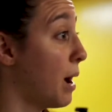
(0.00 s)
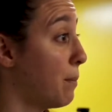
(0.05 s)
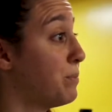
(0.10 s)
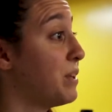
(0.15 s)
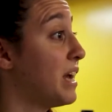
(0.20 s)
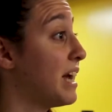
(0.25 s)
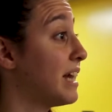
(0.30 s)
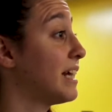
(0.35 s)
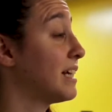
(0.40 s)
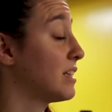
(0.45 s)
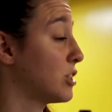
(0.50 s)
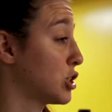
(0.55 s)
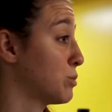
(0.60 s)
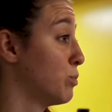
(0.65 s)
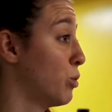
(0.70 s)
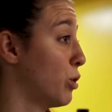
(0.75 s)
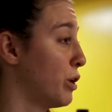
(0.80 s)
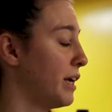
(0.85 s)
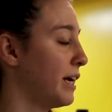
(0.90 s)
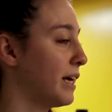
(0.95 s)
updating
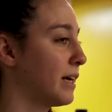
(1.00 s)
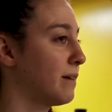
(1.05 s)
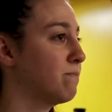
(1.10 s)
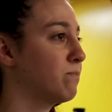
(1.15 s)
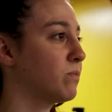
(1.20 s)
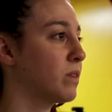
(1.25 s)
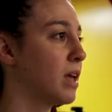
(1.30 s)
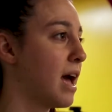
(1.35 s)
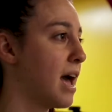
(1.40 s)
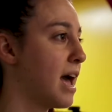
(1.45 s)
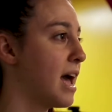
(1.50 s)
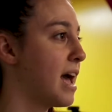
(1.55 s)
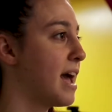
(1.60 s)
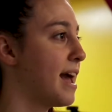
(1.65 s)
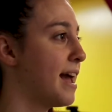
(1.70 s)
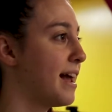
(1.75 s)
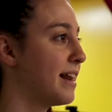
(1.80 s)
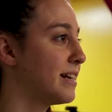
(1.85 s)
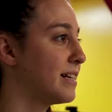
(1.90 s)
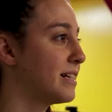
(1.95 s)
this morning
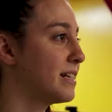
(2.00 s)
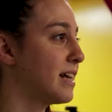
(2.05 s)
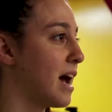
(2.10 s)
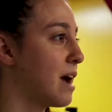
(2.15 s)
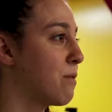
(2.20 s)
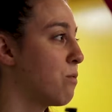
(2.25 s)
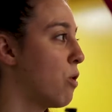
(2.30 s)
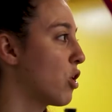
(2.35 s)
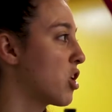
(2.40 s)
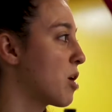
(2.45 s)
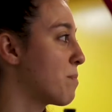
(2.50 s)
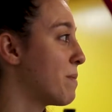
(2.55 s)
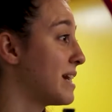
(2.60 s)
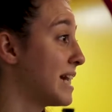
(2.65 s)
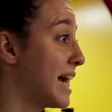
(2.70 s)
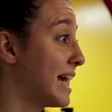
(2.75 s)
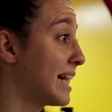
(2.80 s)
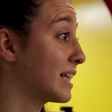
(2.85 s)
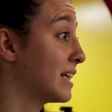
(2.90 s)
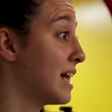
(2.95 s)
and I woke up at
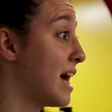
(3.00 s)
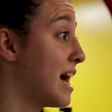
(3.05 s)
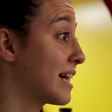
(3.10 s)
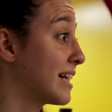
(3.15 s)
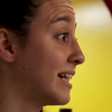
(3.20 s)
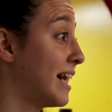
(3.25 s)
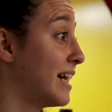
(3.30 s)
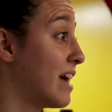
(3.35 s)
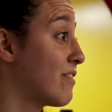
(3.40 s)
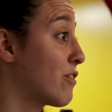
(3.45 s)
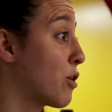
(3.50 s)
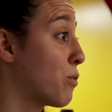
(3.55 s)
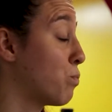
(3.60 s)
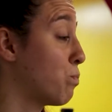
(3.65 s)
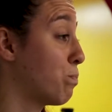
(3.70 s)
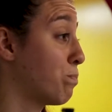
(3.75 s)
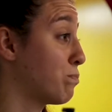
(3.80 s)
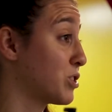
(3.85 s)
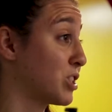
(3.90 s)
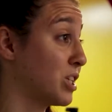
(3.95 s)
9 o'clock and I never
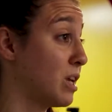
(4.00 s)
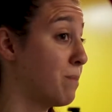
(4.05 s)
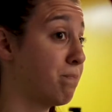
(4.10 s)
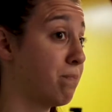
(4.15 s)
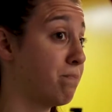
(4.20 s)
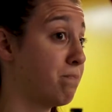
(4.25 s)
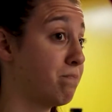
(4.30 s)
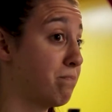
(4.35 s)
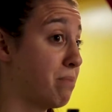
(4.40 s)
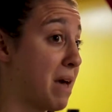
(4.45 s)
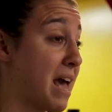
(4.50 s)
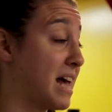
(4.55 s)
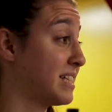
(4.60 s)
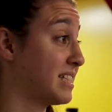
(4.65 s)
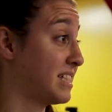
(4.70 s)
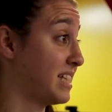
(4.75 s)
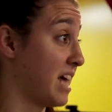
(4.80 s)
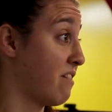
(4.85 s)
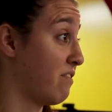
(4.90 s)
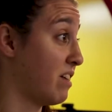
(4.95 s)
sleep
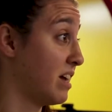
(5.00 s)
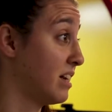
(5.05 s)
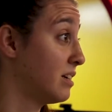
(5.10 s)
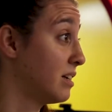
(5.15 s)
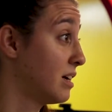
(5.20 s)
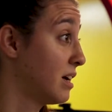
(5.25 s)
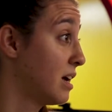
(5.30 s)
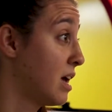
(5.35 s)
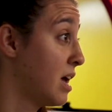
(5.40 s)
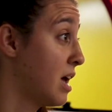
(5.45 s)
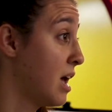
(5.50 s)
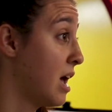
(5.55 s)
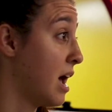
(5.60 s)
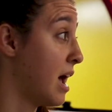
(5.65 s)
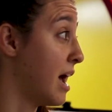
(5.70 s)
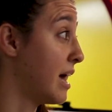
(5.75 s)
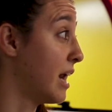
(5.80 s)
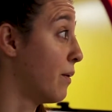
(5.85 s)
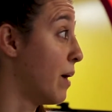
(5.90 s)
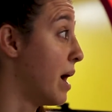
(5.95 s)
past 7 oh
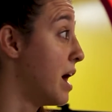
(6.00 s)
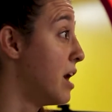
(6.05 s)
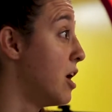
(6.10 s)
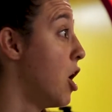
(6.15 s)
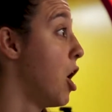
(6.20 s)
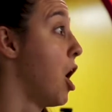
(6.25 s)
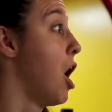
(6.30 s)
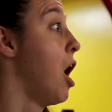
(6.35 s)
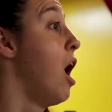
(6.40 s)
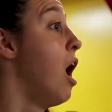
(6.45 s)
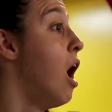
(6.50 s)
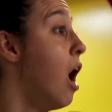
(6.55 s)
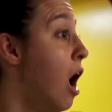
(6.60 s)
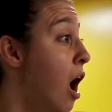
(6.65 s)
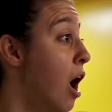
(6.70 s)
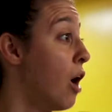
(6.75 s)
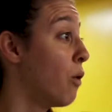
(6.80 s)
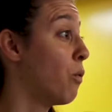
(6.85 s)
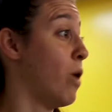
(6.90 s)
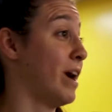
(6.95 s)
and I went,
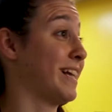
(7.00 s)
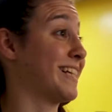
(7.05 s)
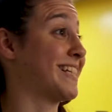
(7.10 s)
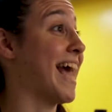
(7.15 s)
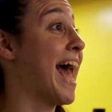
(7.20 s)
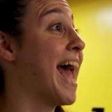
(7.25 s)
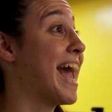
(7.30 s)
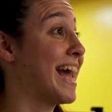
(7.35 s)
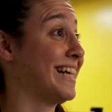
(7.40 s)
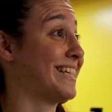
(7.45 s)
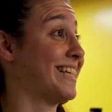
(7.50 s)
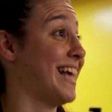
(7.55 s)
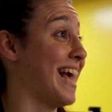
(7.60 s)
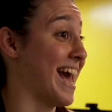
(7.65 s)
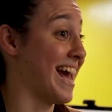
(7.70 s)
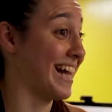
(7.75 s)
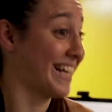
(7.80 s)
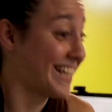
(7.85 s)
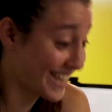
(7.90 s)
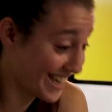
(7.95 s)
oh, what day is
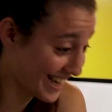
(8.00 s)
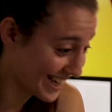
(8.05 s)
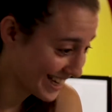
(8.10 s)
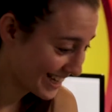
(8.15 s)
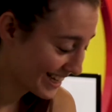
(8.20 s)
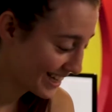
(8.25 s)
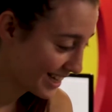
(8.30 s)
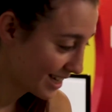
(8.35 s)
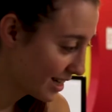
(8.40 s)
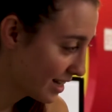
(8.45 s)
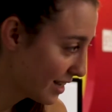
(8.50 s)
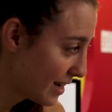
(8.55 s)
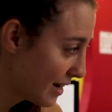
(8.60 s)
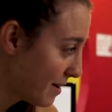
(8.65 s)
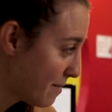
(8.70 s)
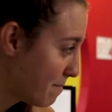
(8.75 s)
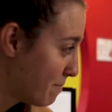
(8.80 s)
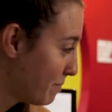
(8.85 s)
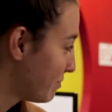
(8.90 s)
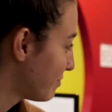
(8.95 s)
it?
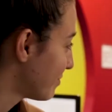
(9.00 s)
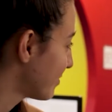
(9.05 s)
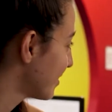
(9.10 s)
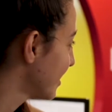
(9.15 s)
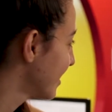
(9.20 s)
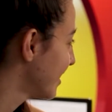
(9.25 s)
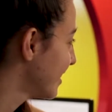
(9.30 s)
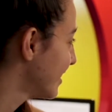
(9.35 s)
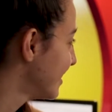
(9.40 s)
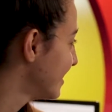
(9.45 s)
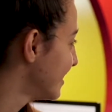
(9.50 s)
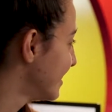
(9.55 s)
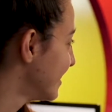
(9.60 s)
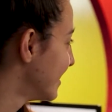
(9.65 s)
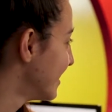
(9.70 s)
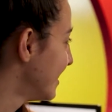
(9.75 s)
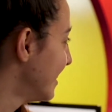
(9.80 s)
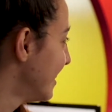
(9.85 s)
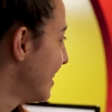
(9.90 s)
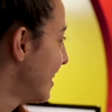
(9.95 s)
like, am I supposed to be there
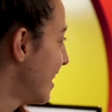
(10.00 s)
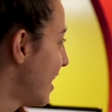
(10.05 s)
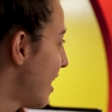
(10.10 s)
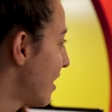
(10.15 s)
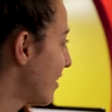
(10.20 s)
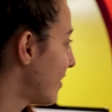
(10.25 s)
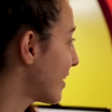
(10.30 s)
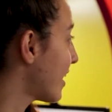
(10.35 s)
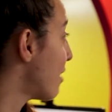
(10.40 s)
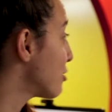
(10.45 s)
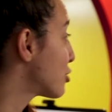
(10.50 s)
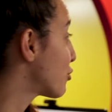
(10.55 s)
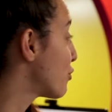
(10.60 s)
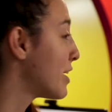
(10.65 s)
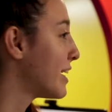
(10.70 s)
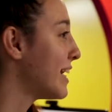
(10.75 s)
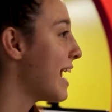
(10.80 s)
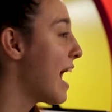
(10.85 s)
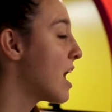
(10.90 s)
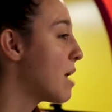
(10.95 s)
already? Like I was
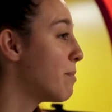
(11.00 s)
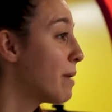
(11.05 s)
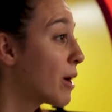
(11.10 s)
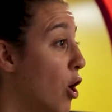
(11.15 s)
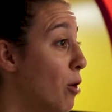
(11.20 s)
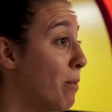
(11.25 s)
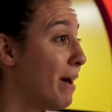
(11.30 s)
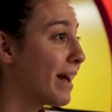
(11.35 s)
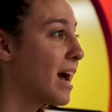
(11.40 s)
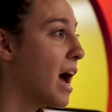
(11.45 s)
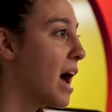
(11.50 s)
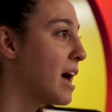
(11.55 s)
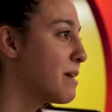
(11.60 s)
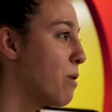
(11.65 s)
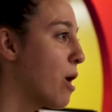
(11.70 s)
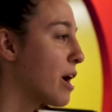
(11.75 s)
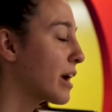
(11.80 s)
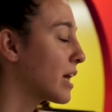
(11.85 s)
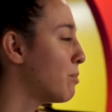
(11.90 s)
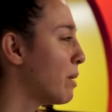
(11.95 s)
freaking out. I'm like, oh my
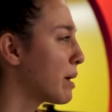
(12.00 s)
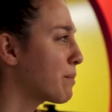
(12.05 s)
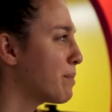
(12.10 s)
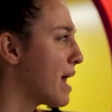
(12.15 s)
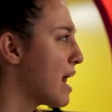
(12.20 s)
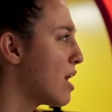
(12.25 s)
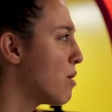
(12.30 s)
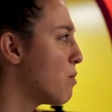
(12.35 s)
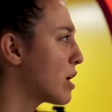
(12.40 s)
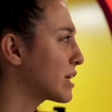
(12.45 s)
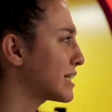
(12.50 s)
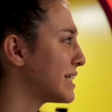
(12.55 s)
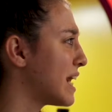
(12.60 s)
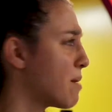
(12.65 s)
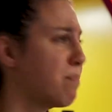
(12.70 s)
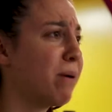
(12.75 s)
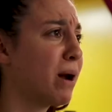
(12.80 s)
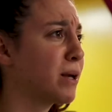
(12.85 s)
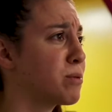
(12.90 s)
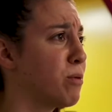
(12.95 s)
god, work. And I'm like, but I didn't work
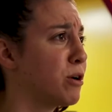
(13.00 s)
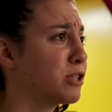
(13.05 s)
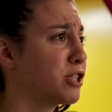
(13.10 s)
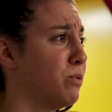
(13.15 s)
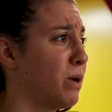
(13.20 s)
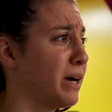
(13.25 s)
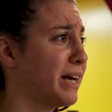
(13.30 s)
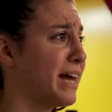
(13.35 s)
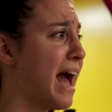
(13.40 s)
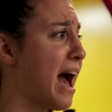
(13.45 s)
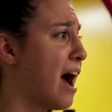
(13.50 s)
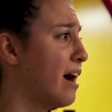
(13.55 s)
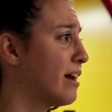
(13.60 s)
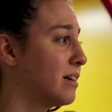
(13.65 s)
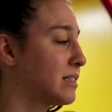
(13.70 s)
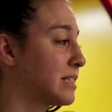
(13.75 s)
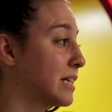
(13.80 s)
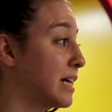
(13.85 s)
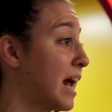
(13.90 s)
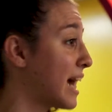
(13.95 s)
today. But I'm supposed to work out.
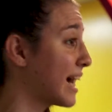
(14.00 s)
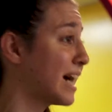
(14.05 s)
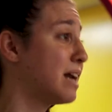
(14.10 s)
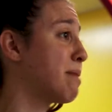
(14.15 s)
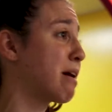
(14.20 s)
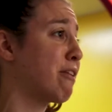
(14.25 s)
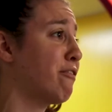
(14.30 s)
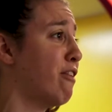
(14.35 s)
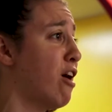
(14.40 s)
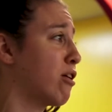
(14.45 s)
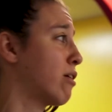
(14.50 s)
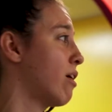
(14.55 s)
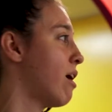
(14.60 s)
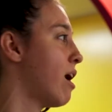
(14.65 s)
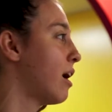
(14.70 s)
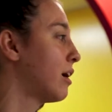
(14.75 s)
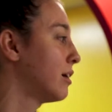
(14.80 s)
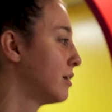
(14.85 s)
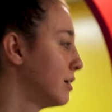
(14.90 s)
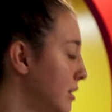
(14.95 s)
And I was like, and I
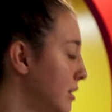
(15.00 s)
gotta